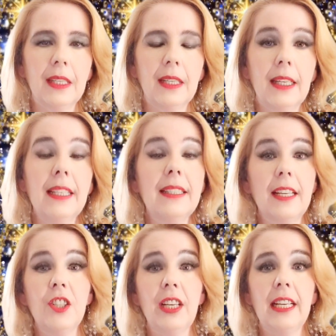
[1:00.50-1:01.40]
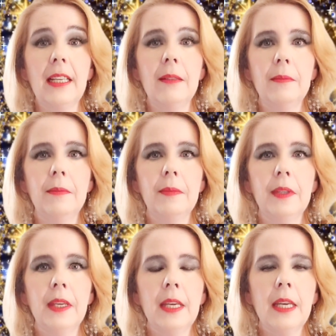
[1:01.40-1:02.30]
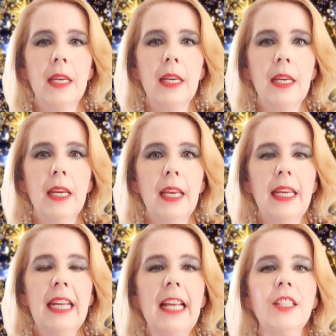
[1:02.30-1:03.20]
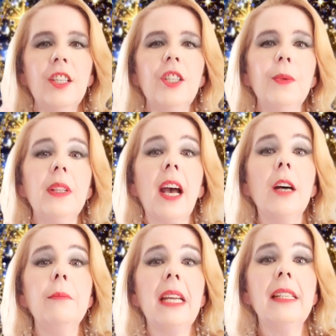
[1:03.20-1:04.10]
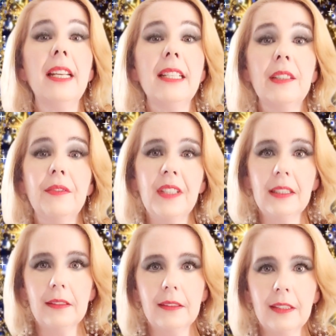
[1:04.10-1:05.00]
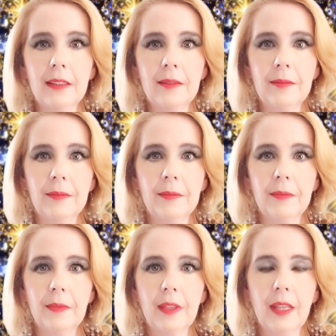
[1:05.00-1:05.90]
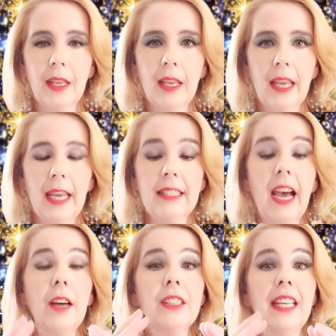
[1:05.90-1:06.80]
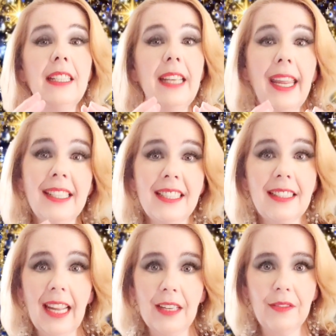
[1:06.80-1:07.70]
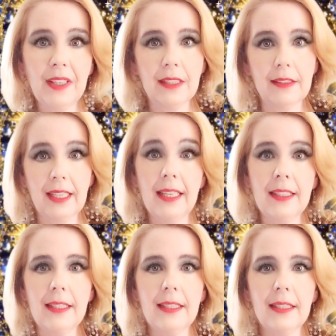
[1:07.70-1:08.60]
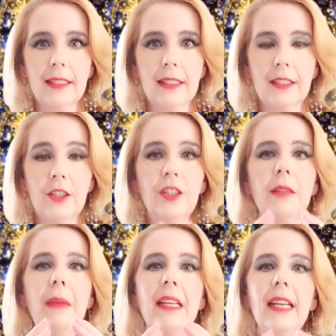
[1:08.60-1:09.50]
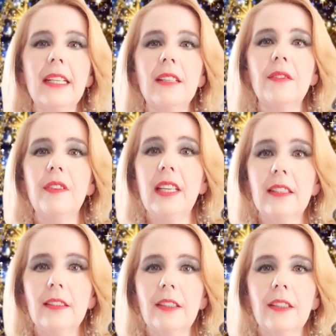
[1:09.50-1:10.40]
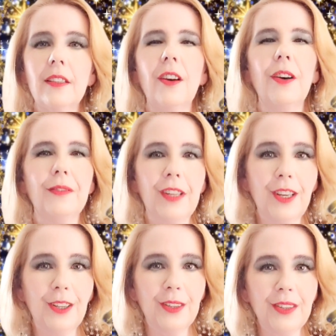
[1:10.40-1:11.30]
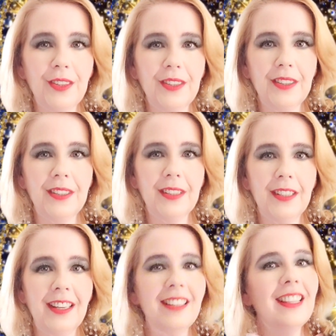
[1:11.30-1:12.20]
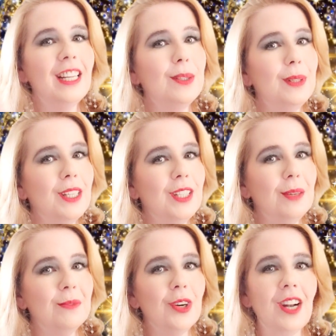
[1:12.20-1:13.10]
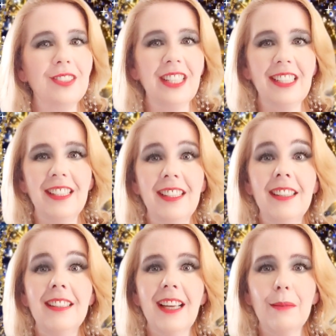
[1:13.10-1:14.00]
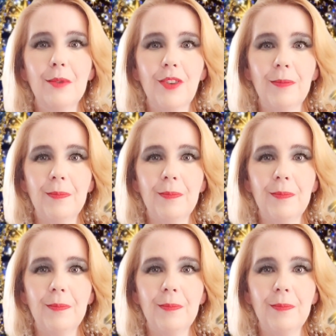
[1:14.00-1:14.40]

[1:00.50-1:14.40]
Essentially, it has to do with our magnetic field and how connected that field is to the magnetic field of the earth. That's where the term grounding comes from.